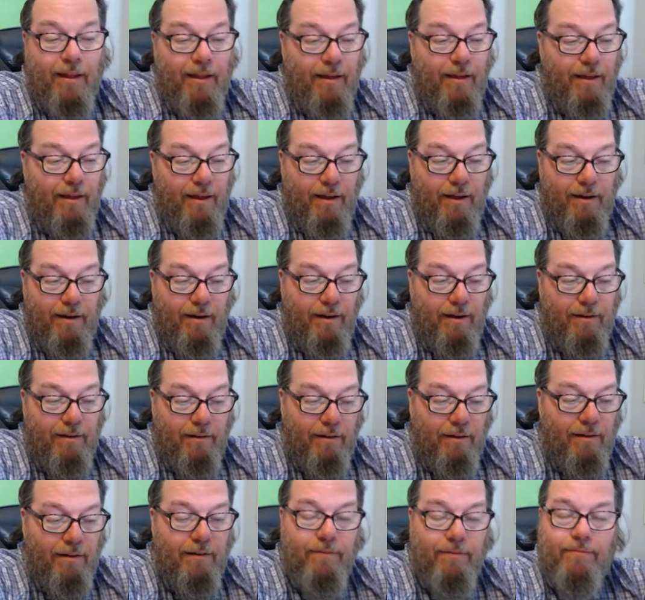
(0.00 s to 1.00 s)
And I
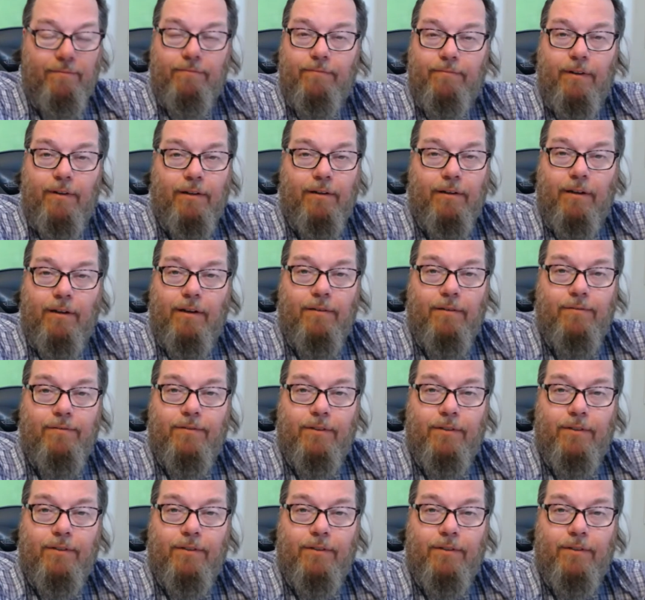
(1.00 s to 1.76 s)
love, I love